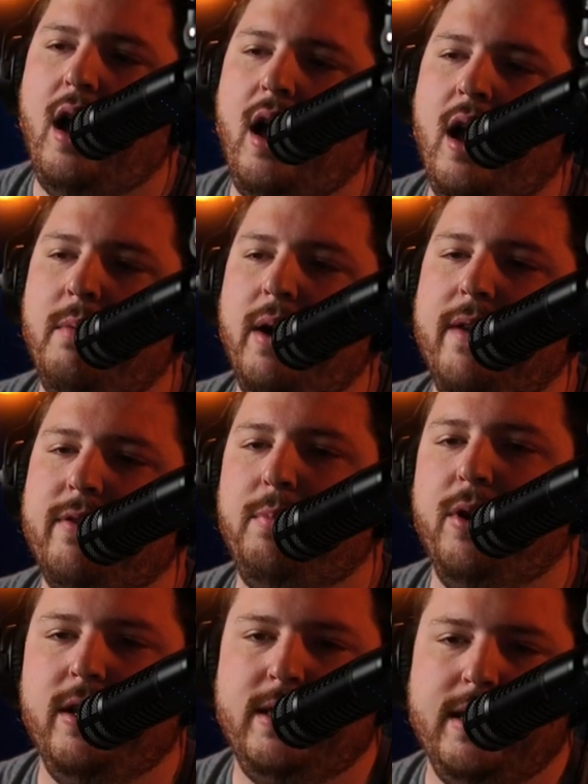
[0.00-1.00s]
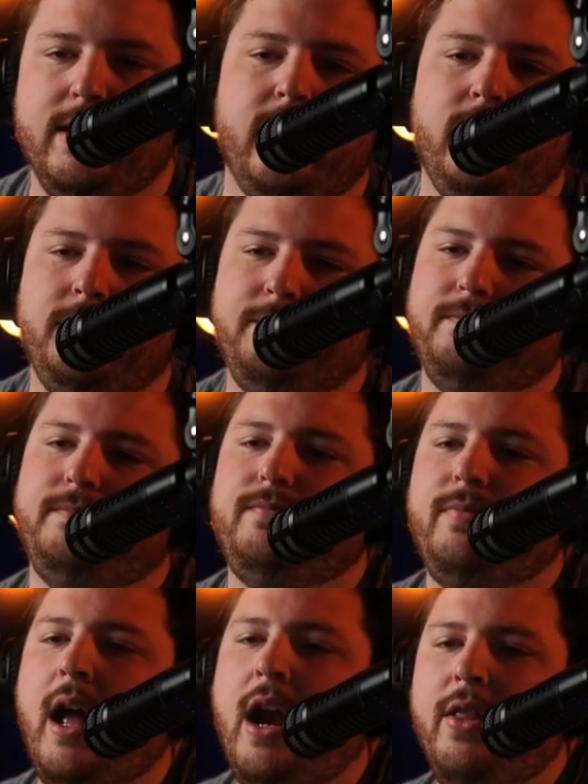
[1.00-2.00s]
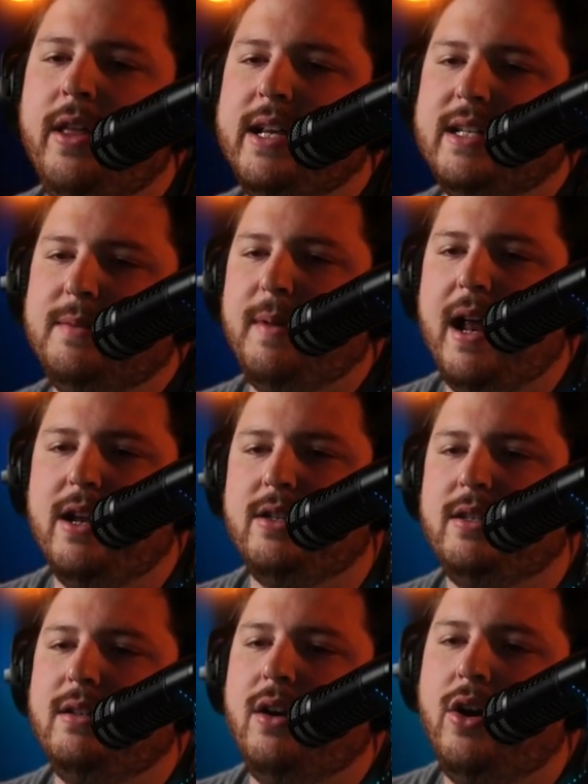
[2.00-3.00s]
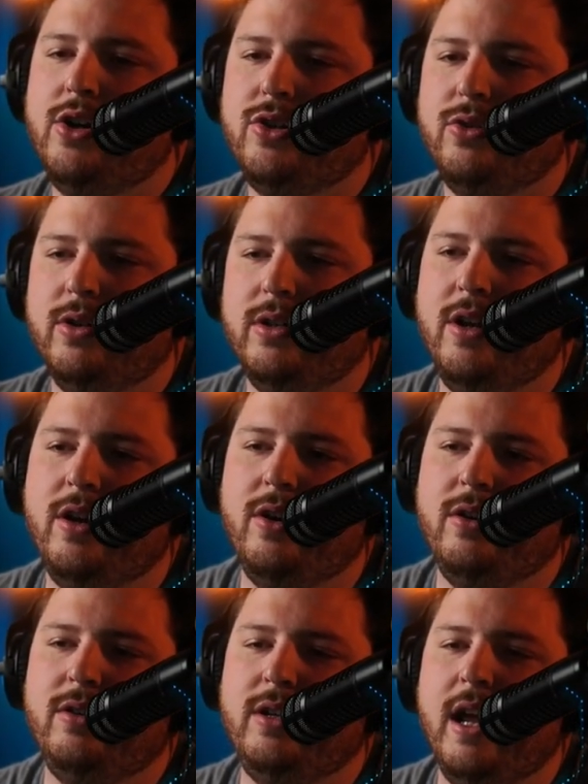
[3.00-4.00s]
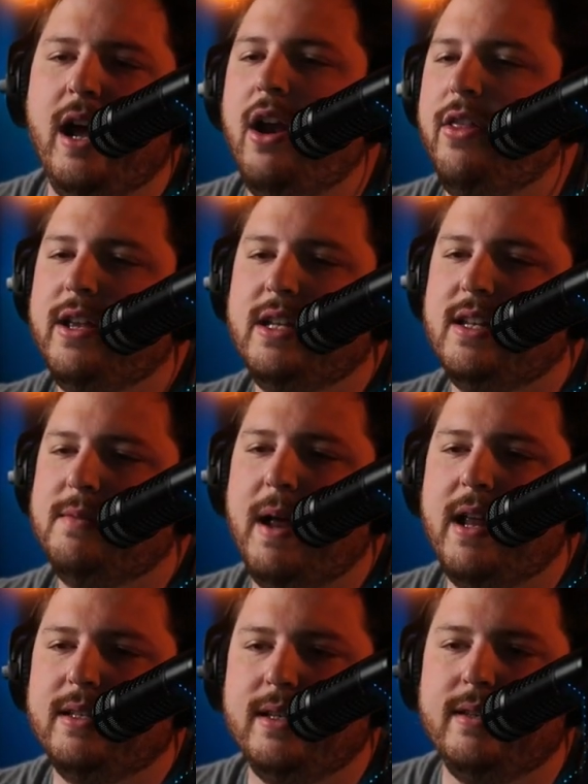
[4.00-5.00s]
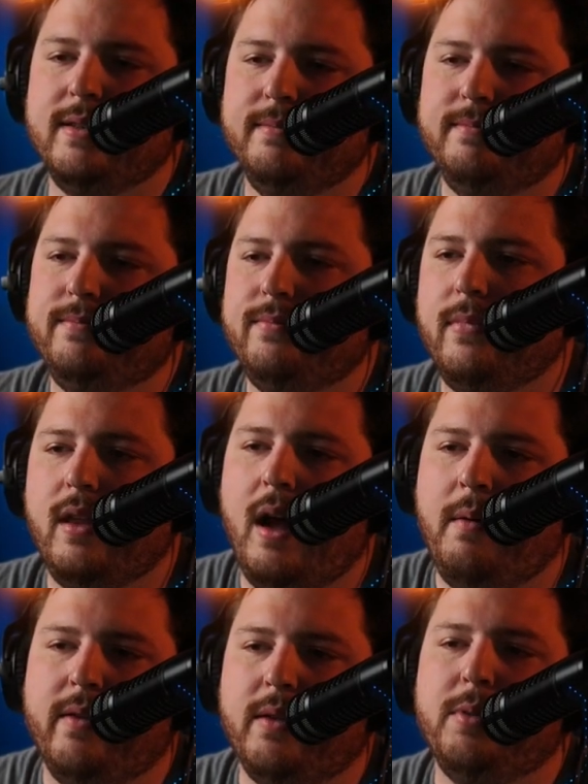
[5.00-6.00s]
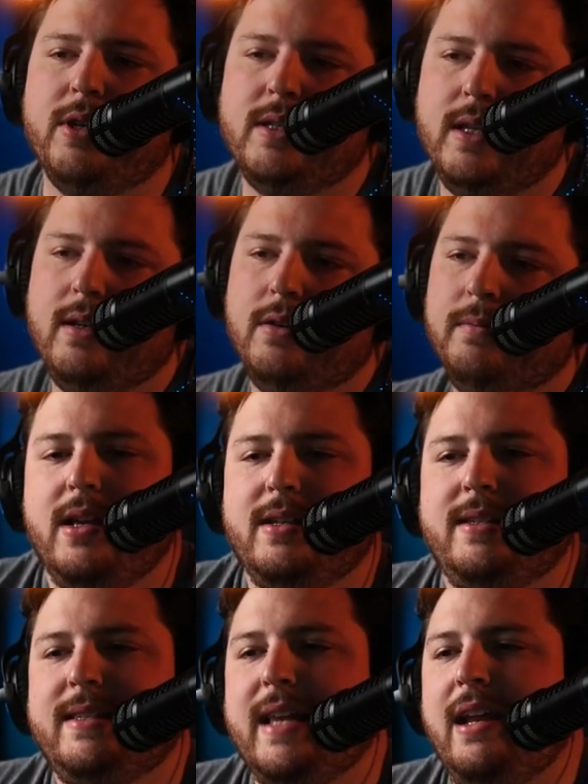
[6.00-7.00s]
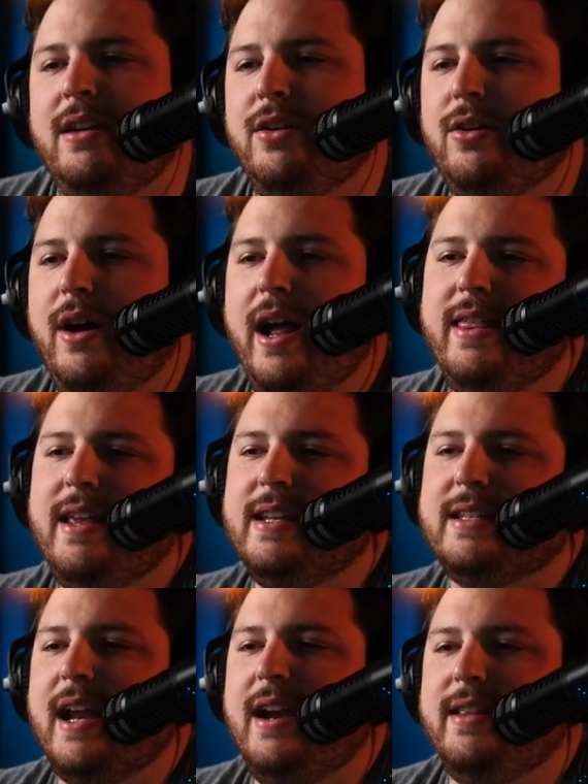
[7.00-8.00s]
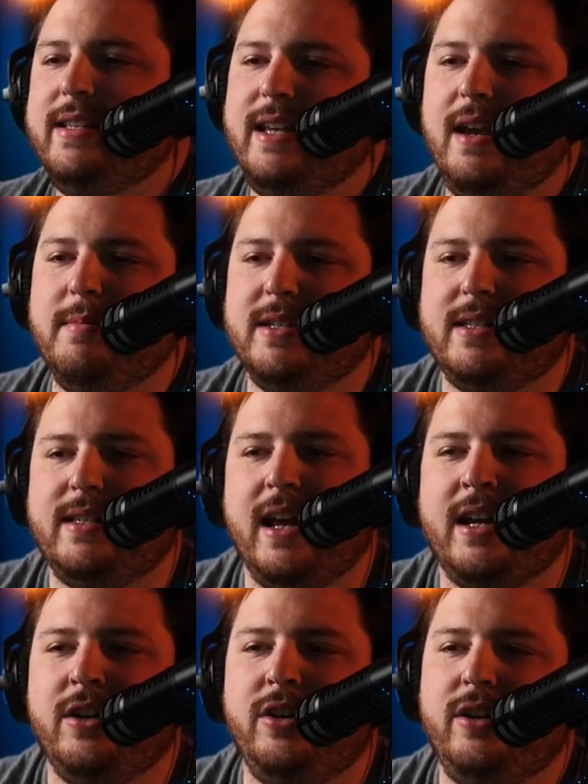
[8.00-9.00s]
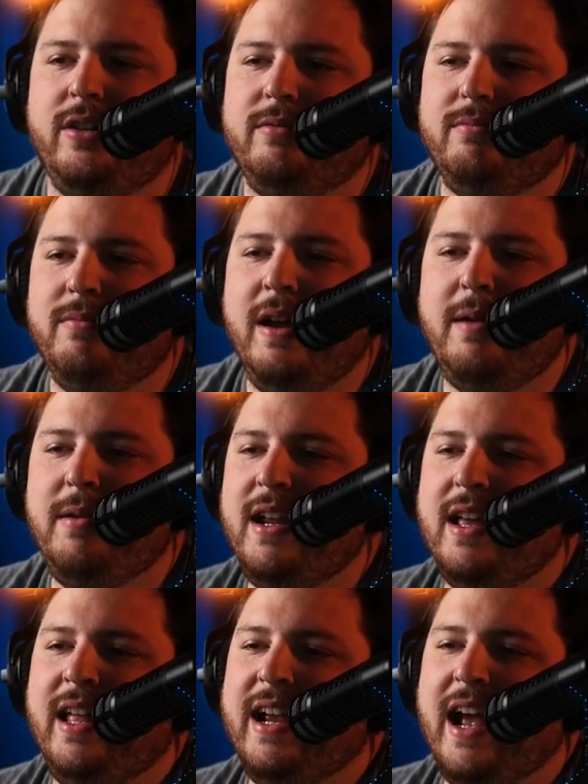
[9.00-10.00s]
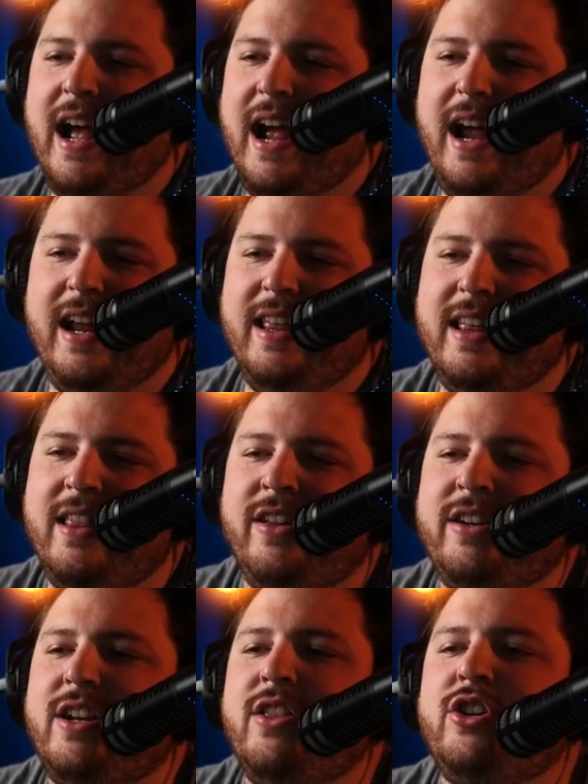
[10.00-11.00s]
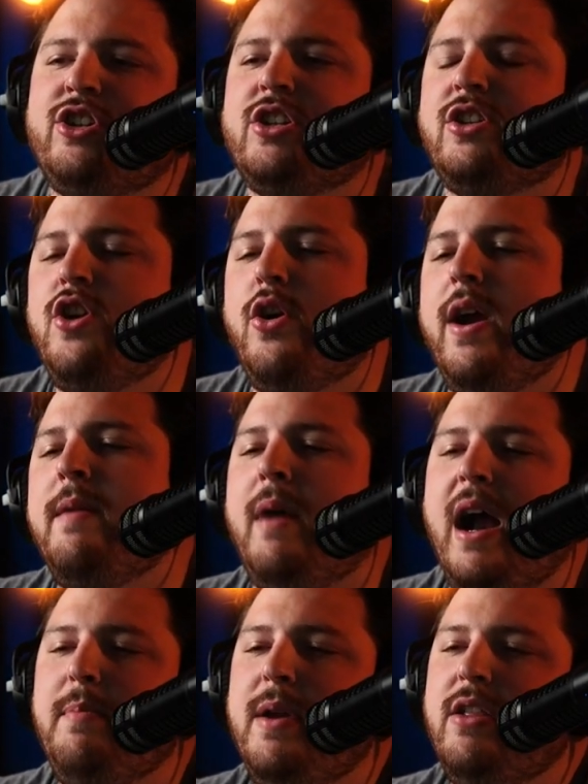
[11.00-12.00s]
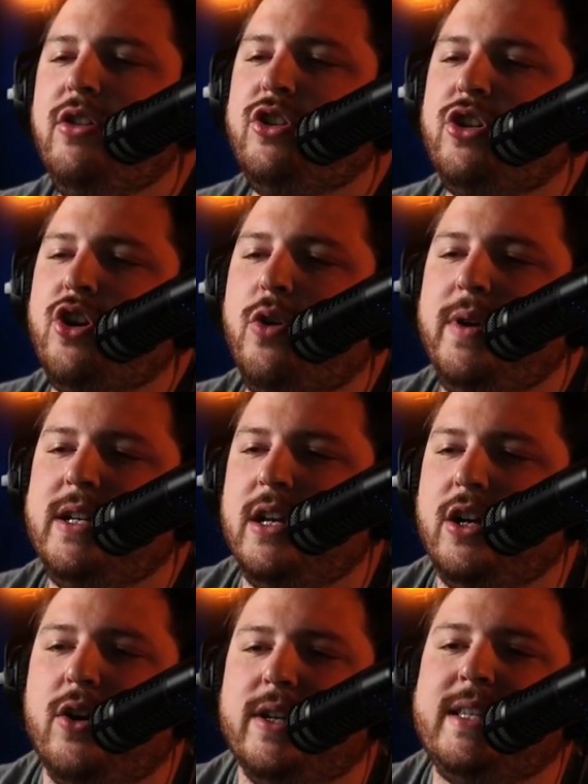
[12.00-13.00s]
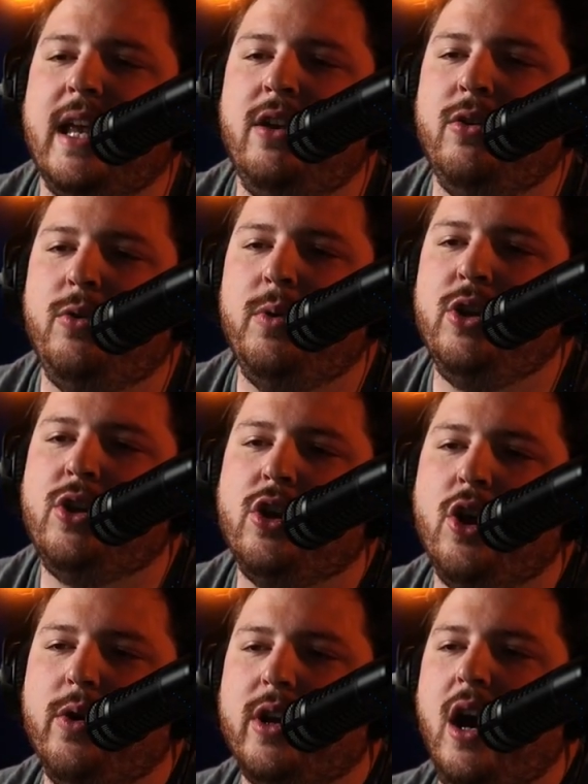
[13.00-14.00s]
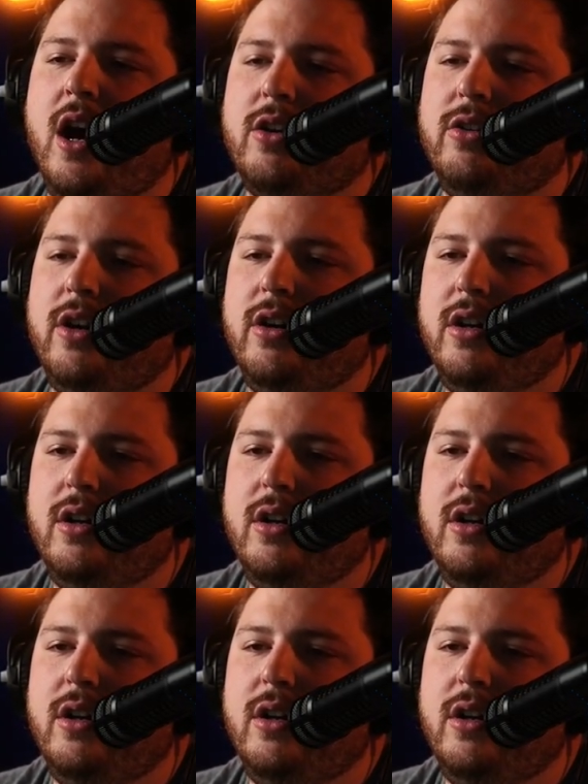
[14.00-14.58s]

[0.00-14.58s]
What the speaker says: I'm gonna have to put it C tier. I don't think it's as bad as Archdruid. No, yeah, I don't think it's as bad as these. I'm gonna have to put it C tier. Sentinel, I think it's kind of the same as a Secular. Maybe like there's just no, in my opinion, there's just no reason to go a Sentinel when you could go a Conqueror.